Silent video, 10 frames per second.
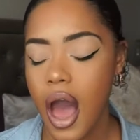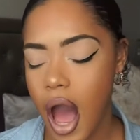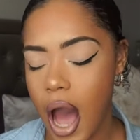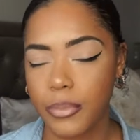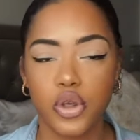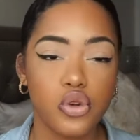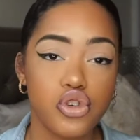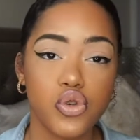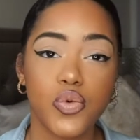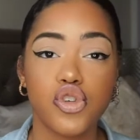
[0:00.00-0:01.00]
Um, you
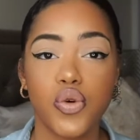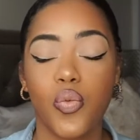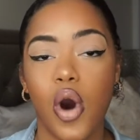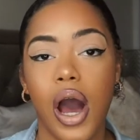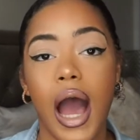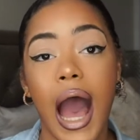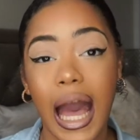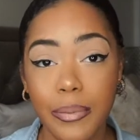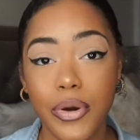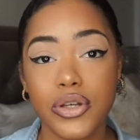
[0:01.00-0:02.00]
choose what you want.
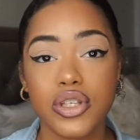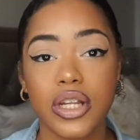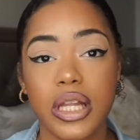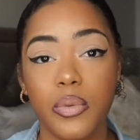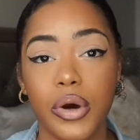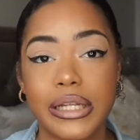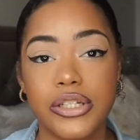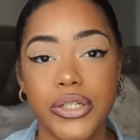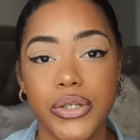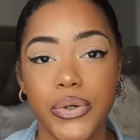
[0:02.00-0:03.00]
I personally wanted
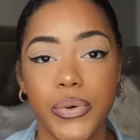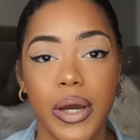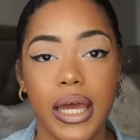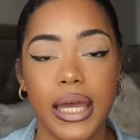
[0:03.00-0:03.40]
to do